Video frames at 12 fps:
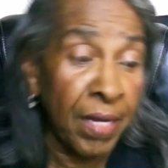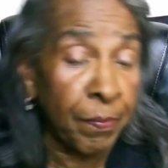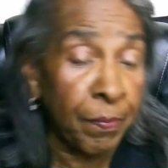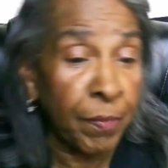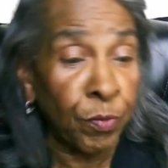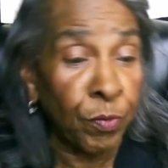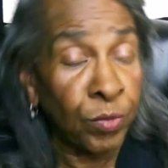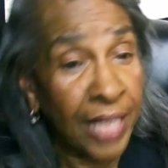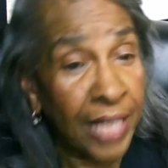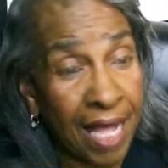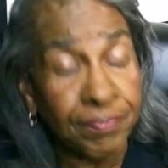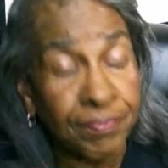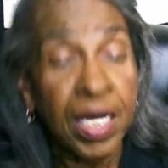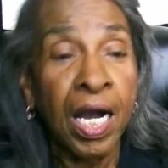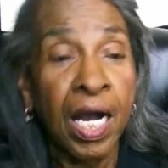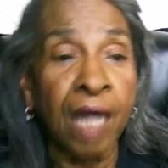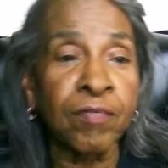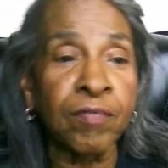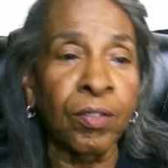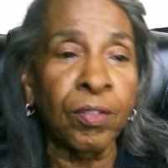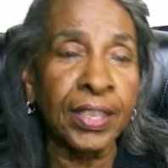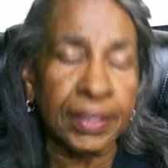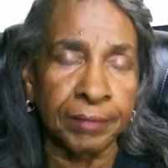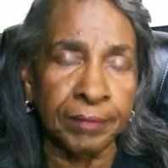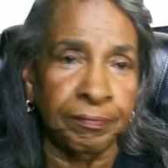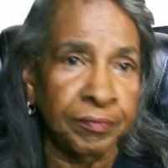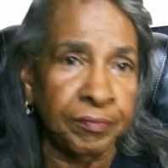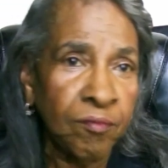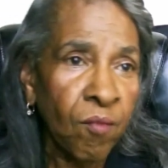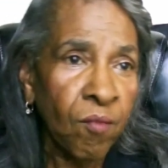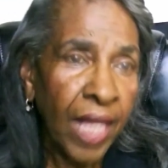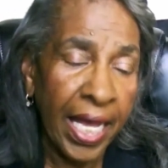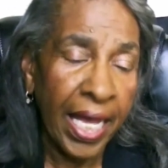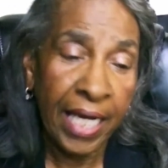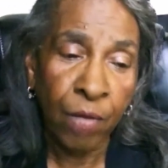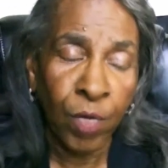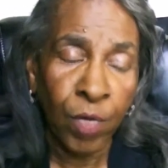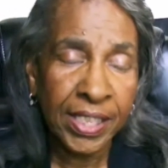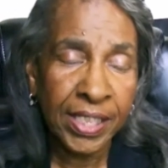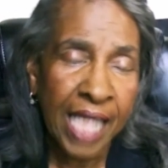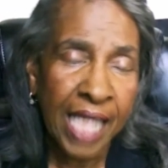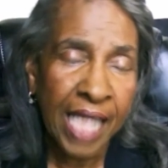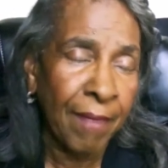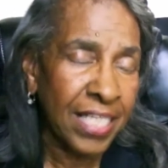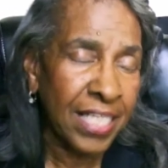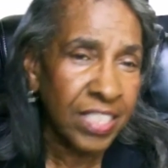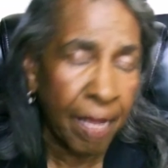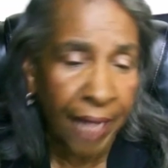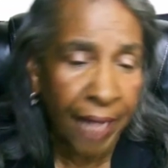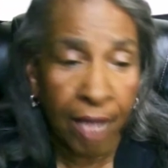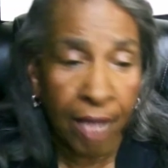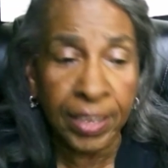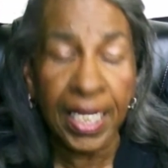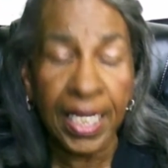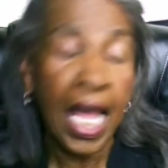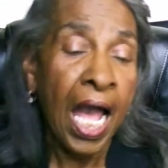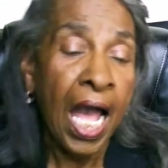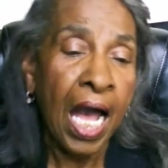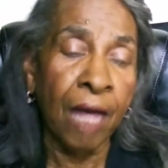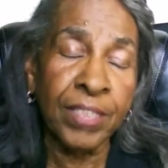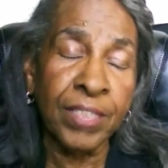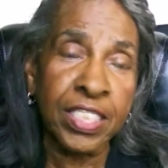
who left, of course. And at one time, I stopped counting. I would just